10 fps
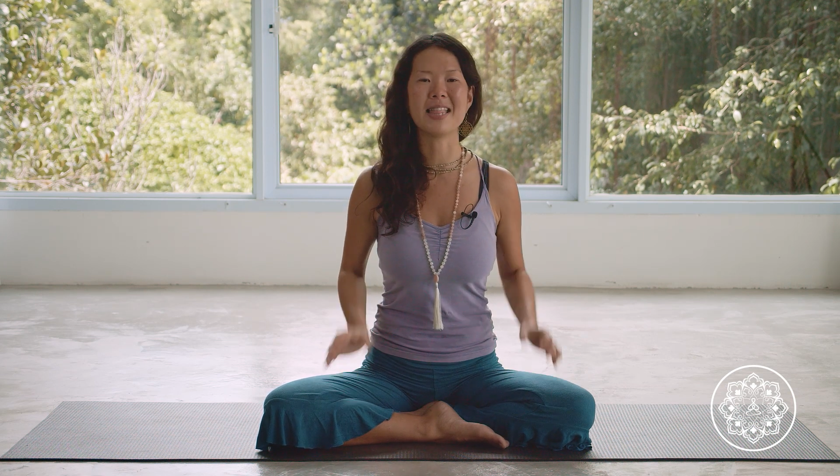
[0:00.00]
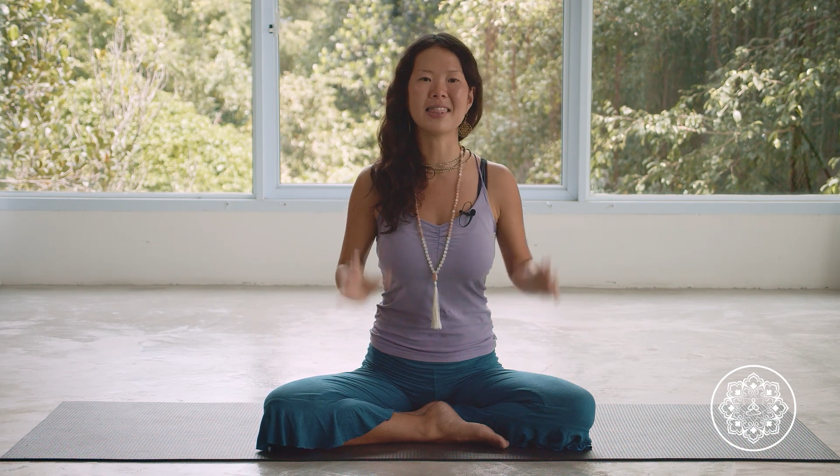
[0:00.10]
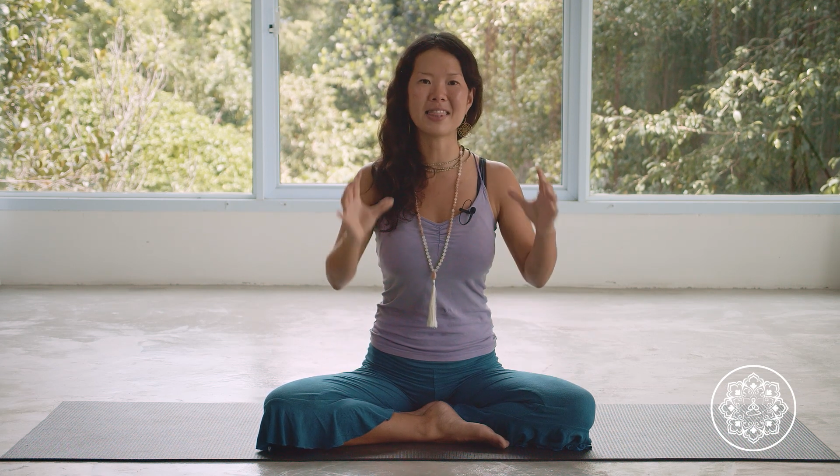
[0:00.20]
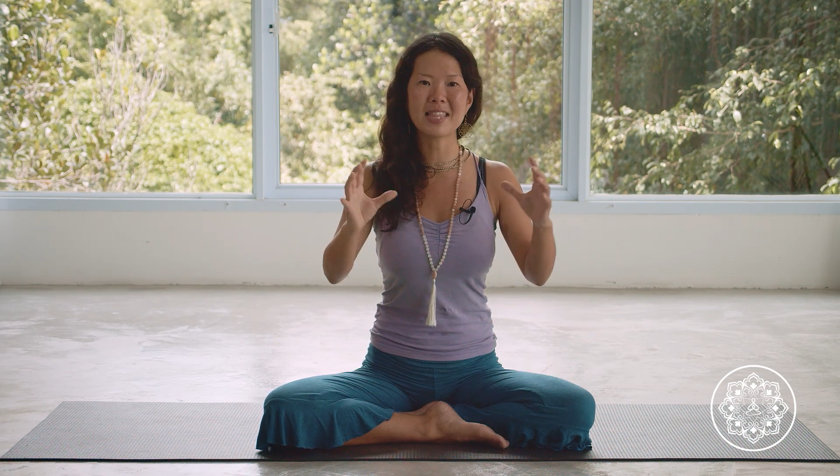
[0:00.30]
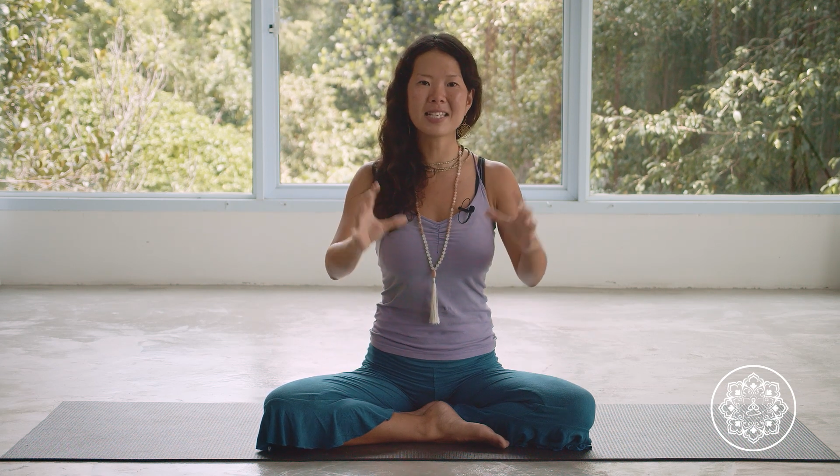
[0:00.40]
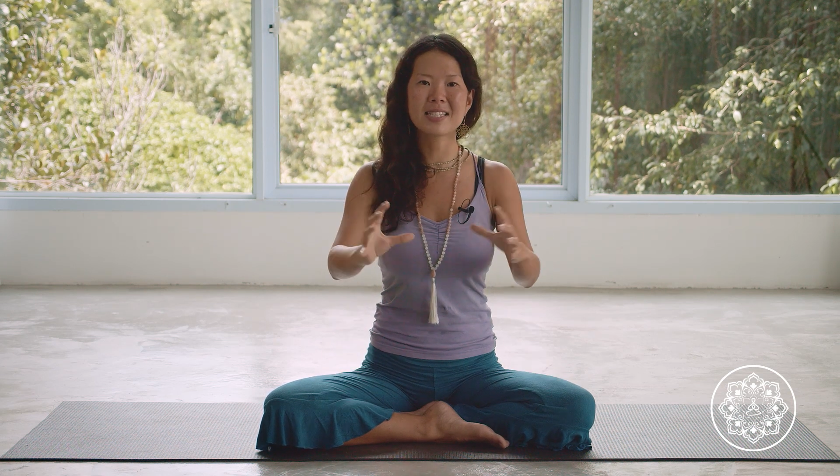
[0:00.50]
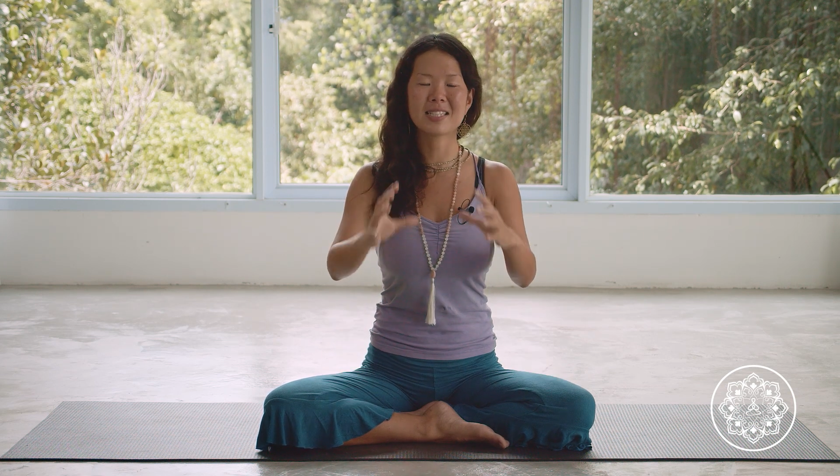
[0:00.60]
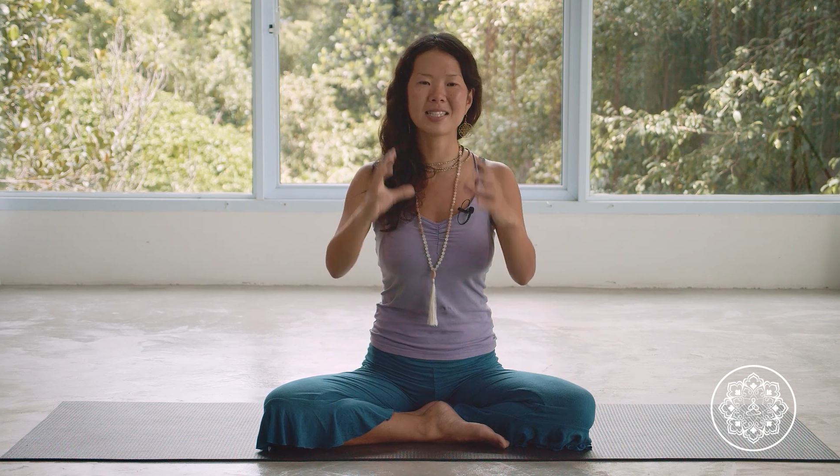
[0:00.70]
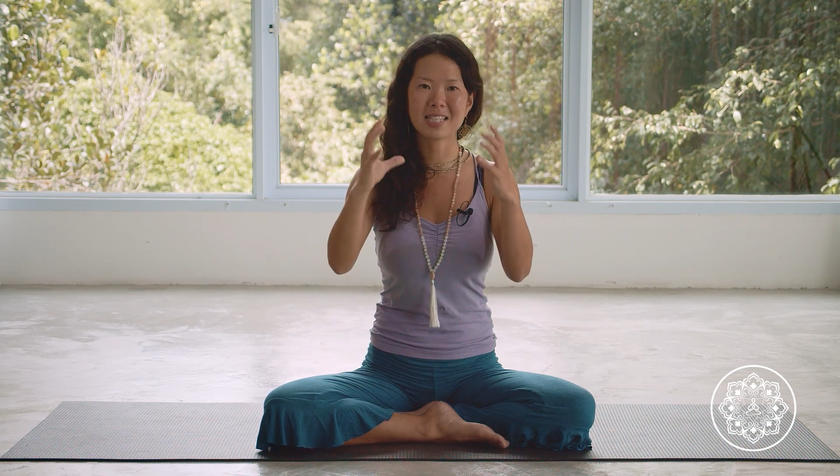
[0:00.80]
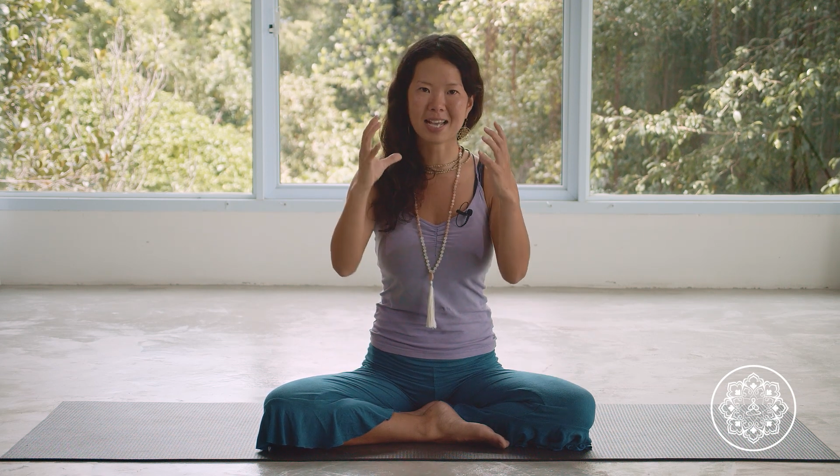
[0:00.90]
And this
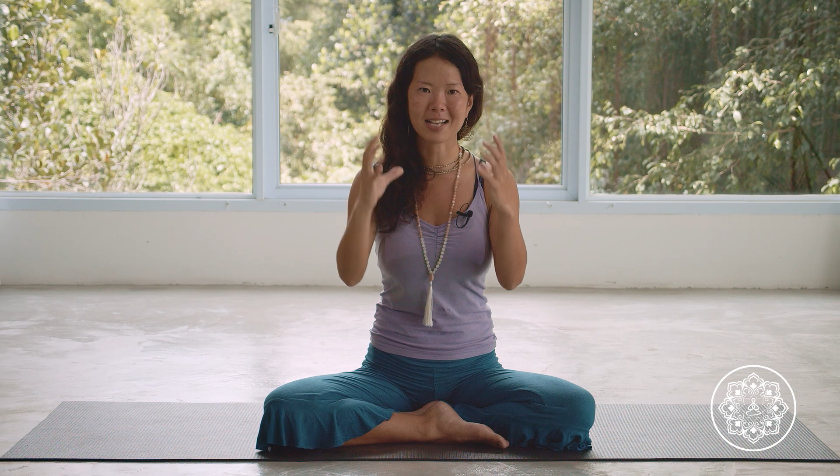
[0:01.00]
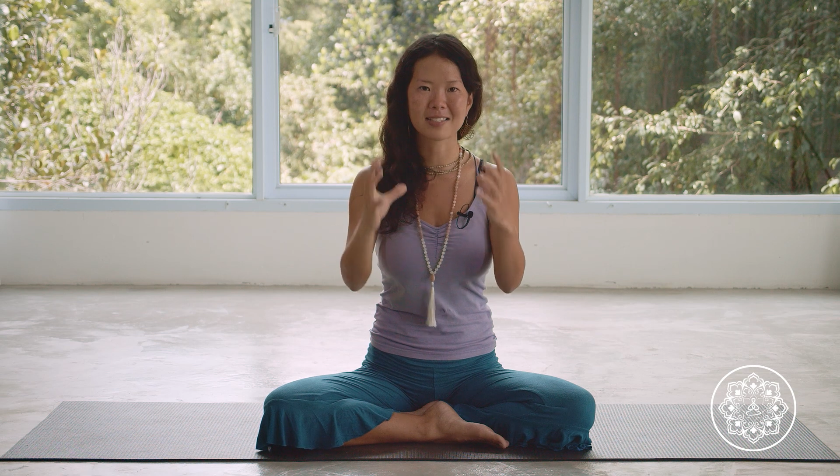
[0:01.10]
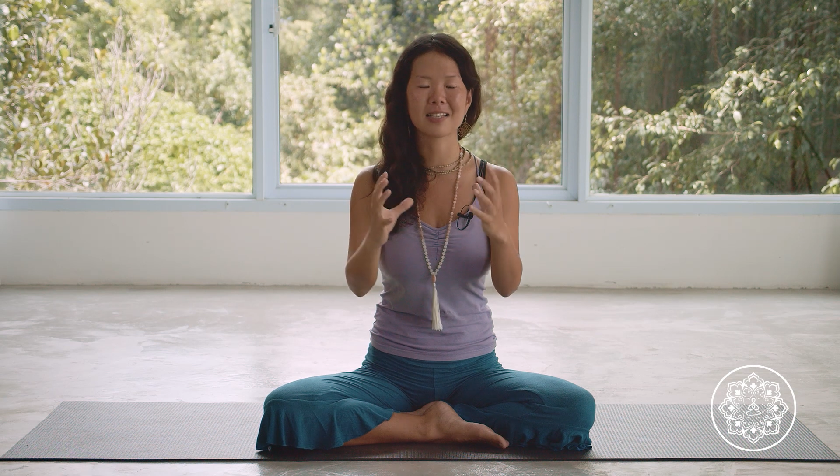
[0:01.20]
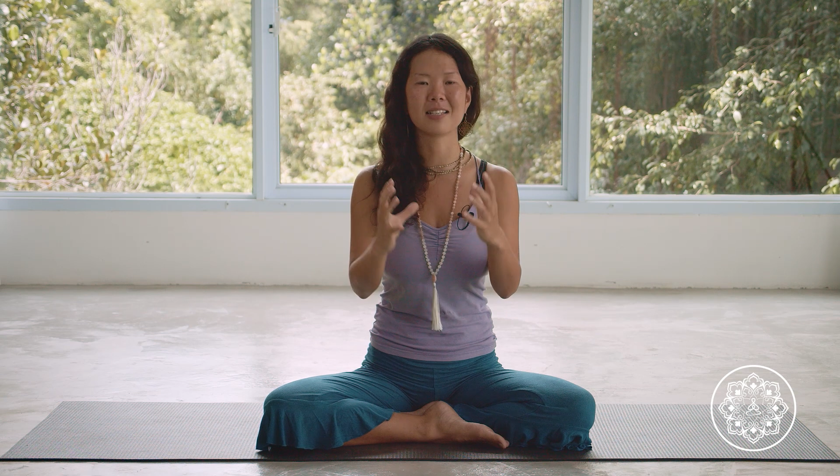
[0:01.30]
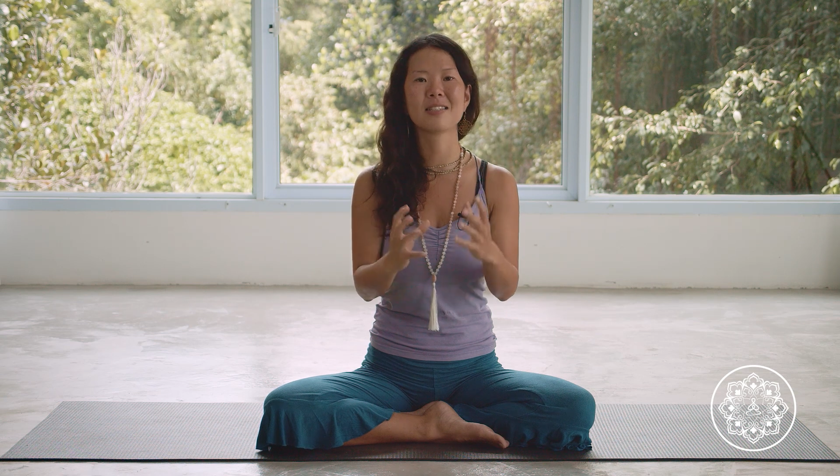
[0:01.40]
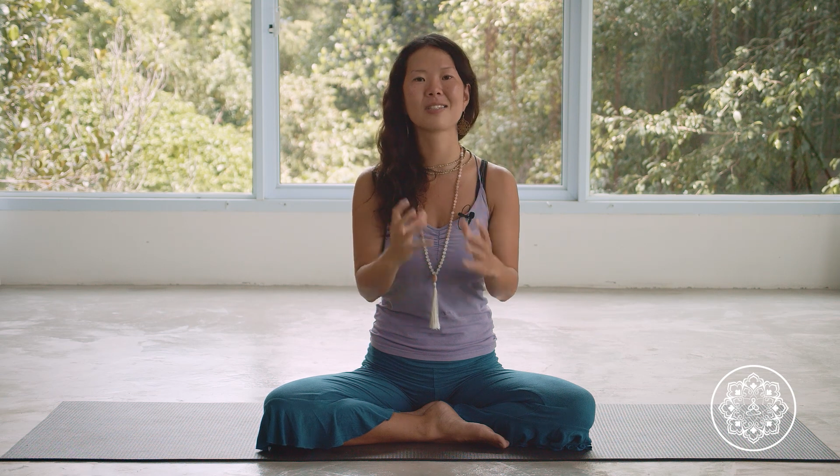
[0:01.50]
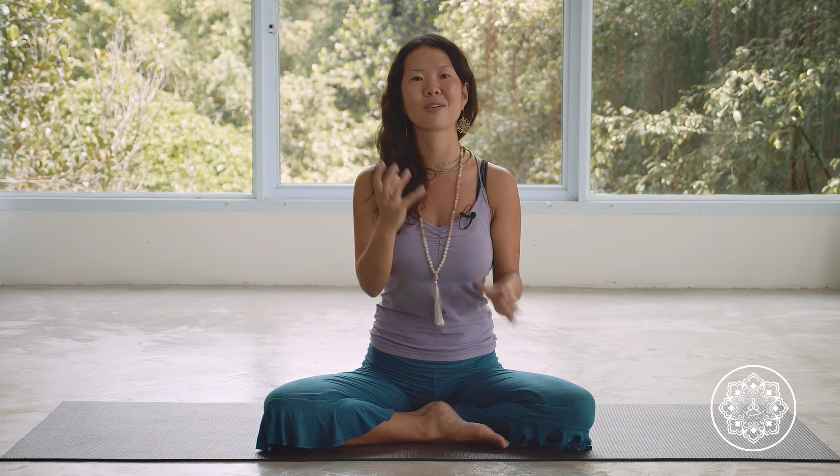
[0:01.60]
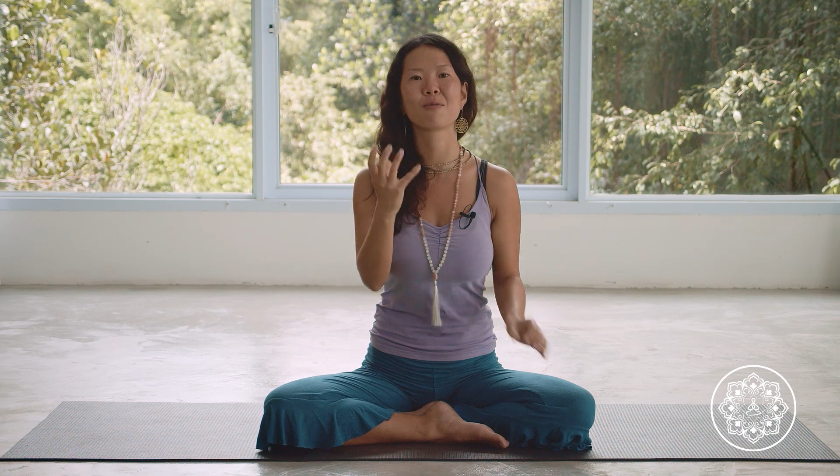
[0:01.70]
is the essence